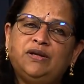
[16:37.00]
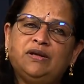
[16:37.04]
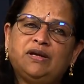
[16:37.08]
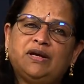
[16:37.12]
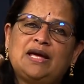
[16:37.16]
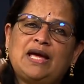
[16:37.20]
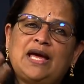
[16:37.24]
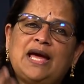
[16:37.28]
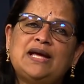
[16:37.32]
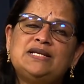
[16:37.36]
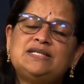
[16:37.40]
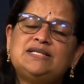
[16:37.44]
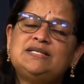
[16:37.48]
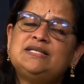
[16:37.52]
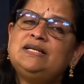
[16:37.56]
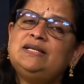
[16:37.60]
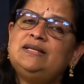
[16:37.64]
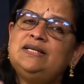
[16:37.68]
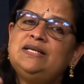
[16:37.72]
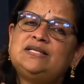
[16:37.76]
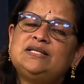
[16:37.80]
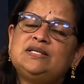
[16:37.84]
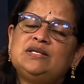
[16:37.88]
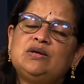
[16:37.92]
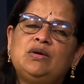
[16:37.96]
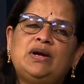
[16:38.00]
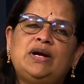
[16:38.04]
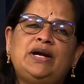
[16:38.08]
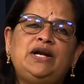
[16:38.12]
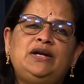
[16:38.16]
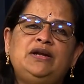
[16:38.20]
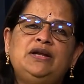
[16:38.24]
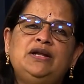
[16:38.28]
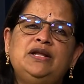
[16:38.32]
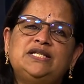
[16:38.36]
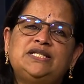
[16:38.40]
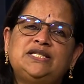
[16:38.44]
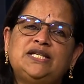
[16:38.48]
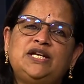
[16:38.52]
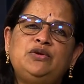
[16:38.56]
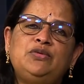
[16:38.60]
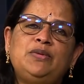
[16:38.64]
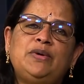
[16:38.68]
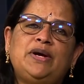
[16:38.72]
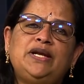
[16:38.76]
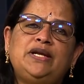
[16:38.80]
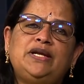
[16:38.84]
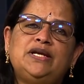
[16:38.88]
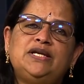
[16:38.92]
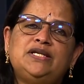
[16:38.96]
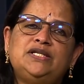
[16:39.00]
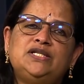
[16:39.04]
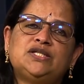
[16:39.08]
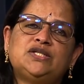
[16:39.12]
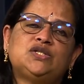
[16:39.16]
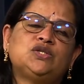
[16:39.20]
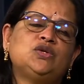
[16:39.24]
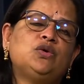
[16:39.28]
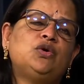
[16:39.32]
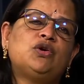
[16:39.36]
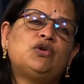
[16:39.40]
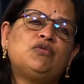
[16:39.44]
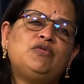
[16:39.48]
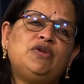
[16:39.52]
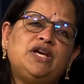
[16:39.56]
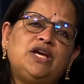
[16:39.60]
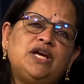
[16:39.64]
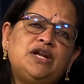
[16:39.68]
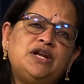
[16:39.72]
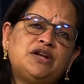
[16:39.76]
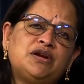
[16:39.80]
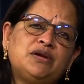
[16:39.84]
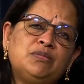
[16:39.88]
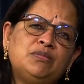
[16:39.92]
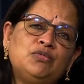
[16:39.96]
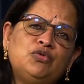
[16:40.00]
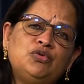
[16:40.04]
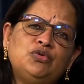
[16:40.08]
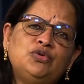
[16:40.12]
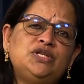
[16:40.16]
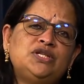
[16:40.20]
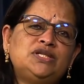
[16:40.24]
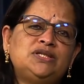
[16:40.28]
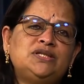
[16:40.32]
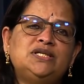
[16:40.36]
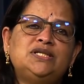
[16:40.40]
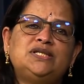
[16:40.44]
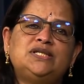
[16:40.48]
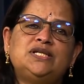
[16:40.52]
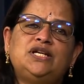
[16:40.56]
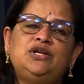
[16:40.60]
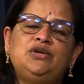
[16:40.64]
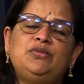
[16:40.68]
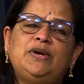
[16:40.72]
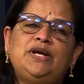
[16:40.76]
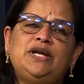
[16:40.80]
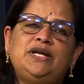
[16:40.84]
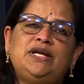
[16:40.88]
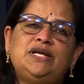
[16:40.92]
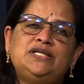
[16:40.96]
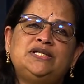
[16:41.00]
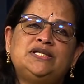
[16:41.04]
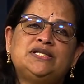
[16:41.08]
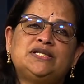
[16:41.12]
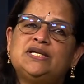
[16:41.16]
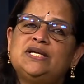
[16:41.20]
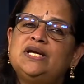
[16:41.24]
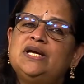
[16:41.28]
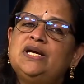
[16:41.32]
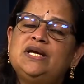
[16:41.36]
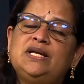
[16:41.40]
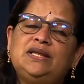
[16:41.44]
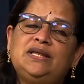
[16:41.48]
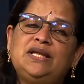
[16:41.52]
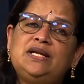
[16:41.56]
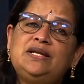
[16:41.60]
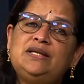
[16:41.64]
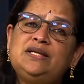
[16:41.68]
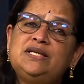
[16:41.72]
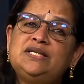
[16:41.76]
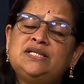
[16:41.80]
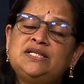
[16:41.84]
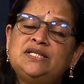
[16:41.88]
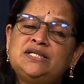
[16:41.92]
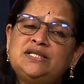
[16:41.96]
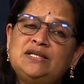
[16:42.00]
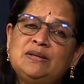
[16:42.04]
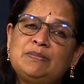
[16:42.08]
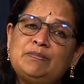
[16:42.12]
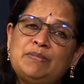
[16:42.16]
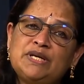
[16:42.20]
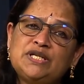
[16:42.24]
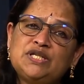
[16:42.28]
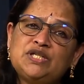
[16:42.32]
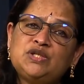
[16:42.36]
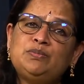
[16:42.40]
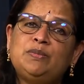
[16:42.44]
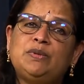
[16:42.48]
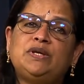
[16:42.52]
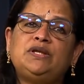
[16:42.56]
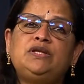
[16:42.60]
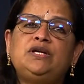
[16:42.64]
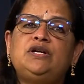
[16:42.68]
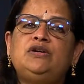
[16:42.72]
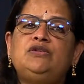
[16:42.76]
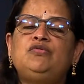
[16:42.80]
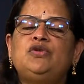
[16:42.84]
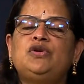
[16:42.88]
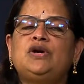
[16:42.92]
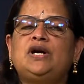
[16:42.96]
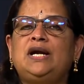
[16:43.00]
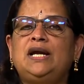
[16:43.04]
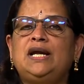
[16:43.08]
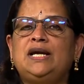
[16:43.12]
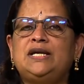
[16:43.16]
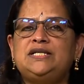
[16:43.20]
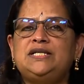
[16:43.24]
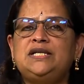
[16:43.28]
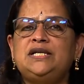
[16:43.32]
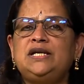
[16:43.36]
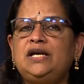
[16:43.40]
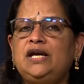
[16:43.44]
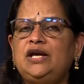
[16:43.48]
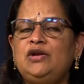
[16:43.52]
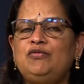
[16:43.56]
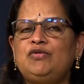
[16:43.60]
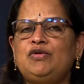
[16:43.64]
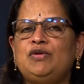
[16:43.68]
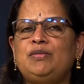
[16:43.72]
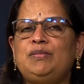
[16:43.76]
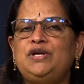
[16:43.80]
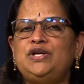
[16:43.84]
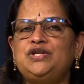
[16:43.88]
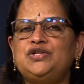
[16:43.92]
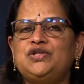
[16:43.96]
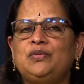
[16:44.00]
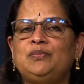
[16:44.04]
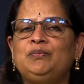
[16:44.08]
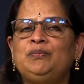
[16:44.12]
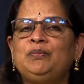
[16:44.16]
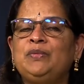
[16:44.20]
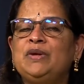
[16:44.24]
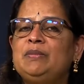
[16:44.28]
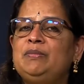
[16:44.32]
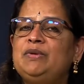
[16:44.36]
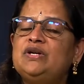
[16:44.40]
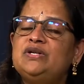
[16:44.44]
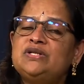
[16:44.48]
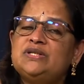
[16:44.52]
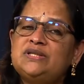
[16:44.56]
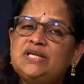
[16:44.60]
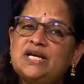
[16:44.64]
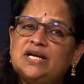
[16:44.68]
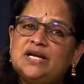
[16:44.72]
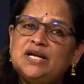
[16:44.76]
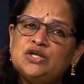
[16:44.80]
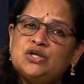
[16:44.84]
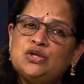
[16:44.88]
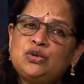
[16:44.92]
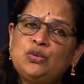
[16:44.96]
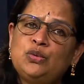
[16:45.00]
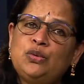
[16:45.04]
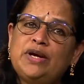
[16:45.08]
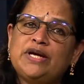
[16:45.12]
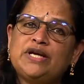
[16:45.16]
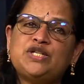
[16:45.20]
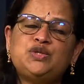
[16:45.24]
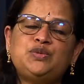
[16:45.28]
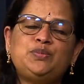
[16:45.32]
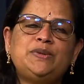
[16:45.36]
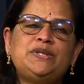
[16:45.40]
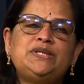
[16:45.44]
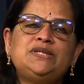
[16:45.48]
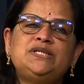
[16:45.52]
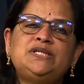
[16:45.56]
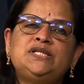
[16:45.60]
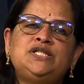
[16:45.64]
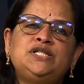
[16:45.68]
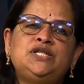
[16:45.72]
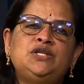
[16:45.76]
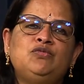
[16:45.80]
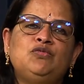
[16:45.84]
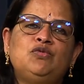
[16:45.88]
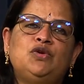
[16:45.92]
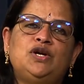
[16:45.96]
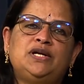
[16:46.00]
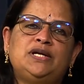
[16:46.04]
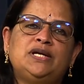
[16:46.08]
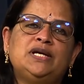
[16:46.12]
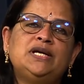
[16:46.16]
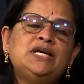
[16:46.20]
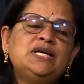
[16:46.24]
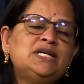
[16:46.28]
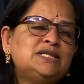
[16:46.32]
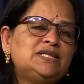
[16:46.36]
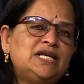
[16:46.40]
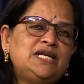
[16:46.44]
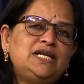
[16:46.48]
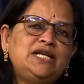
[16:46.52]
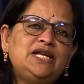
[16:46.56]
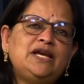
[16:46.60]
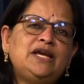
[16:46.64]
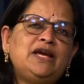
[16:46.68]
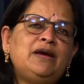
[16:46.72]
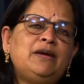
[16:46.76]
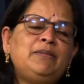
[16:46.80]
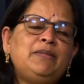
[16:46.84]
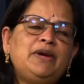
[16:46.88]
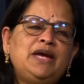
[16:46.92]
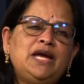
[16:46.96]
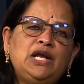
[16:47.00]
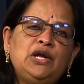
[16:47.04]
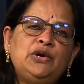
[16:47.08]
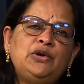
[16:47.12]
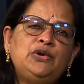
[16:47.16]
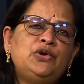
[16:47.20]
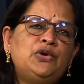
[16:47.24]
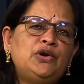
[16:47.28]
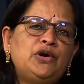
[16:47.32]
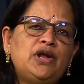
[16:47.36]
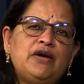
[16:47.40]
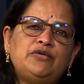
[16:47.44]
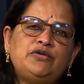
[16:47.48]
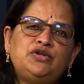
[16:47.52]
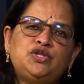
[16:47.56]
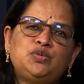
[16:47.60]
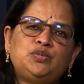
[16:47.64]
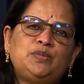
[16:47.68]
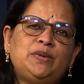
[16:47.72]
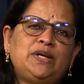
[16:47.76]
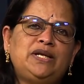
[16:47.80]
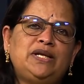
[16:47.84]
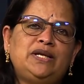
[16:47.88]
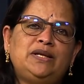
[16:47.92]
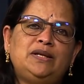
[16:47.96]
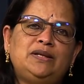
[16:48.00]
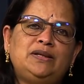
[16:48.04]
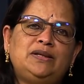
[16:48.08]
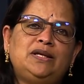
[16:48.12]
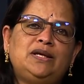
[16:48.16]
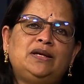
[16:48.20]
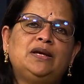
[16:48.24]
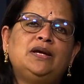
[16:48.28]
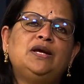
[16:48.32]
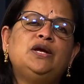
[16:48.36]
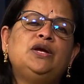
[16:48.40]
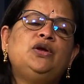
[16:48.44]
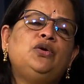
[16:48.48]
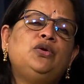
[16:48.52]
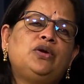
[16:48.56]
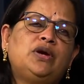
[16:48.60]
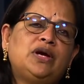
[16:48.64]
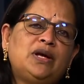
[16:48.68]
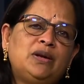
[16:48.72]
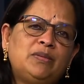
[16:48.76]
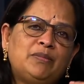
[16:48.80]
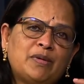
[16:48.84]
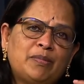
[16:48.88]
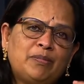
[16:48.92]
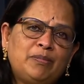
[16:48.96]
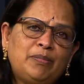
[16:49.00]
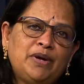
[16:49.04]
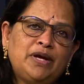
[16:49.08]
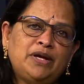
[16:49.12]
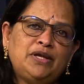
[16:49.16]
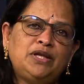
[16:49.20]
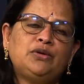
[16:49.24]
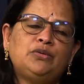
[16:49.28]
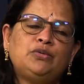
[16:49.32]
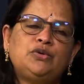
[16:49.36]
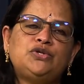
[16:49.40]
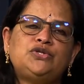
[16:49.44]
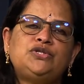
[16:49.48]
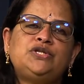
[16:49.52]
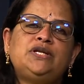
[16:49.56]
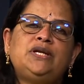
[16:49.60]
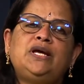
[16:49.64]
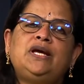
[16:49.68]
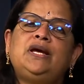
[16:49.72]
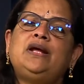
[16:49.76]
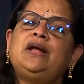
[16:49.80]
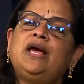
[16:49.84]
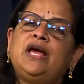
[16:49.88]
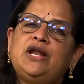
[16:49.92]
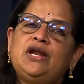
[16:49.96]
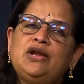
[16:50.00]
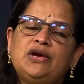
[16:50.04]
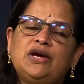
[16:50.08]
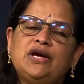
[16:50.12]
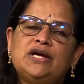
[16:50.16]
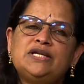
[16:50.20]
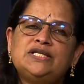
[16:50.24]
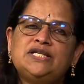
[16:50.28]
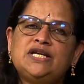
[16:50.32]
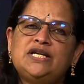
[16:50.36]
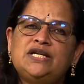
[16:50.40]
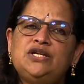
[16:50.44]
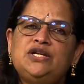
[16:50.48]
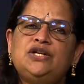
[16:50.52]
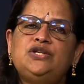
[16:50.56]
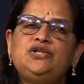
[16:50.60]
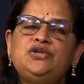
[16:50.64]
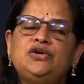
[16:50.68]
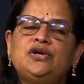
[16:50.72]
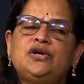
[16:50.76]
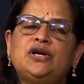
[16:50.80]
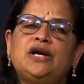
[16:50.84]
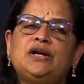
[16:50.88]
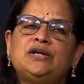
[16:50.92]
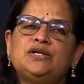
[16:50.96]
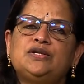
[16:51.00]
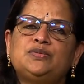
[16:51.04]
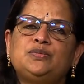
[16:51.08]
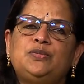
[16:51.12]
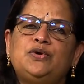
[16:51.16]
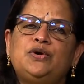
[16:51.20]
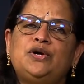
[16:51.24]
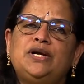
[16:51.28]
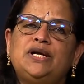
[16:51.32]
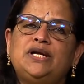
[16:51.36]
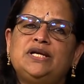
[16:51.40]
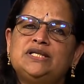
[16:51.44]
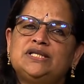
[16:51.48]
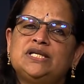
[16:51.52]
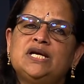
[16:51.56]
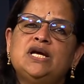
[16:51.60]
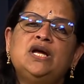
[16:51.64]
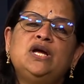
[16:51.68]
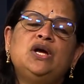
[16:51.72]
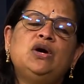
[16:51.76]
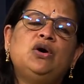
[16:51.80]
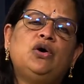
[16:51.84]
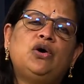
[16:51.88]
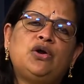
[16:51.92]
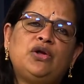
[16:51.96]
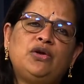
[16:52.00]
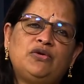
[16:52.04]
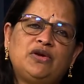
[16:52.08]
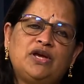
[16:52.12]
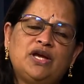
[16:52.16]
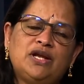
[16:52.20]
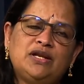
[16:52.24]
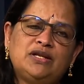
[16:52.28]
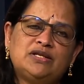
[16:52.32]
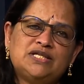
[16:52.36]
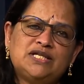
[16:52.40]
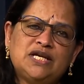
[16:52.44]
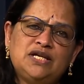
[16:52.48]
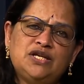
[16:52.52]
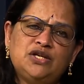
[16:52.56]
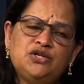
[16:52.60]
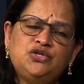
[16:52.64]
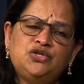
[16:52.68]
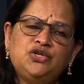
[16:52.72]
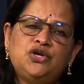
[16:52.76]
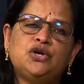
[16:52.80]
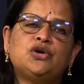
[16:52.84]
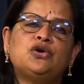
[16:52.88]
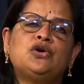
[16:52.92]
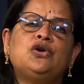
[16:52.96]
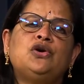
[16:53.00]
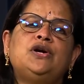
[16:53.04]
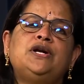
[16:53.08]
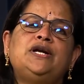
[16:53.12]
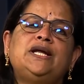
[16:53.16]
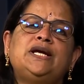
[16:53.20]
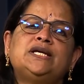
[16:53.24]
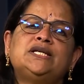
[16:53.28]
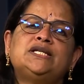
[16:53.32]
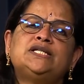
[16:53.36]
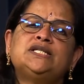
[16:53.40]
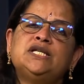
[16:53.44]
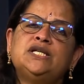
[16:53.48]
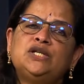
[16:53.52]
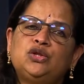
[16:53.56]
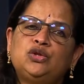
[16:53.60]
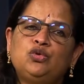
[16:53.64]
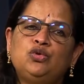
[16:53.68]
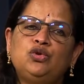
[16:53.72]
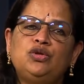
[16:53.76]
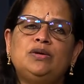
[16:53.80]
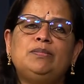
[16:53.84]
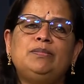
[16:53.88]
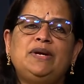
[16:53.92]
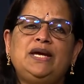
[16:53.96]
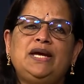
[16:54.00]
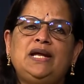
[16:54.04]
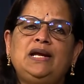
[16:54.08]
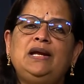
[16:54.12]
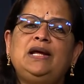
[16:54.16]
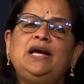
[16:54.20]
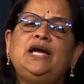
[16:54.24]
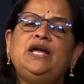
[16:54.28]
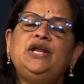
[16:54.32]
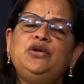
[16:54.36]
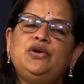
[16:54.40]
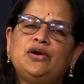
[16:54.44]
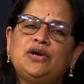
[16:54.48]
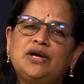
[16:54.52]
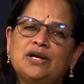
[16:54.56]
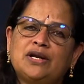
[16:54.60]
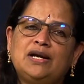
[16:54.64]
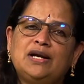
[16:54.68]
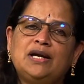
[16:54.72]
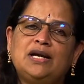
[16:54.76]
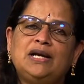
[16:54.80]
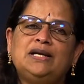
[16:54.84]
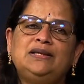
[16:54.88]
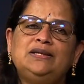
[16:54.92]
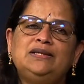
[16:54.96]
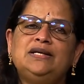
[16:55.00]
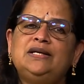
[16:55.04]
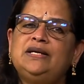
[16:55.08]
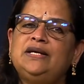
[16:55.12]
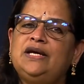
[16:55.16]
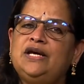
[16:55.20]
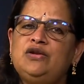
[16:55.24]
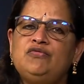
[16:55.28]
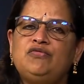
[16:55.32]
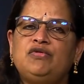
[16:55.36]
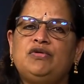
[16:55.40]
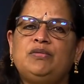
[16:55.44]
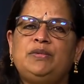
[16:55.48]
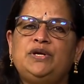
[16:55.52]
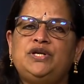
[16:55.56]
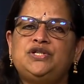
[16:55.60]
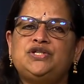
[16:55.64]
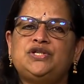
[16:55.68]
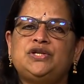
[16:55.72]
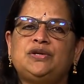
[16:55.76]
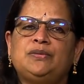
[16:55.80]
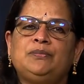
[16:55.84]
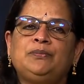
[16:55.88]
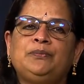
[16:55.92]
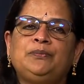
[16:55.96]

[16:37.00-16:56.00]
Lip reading: cancel these disadvantages, or we can remove these disadvantages, then this is the best method for collecting information, because there are no expenses involved. Sending a mail, you don't have to spend anything. You can prepare the questionnaire and you can send it to your correspondents, or you can send it to your contacts through the mail, and you can collect the information.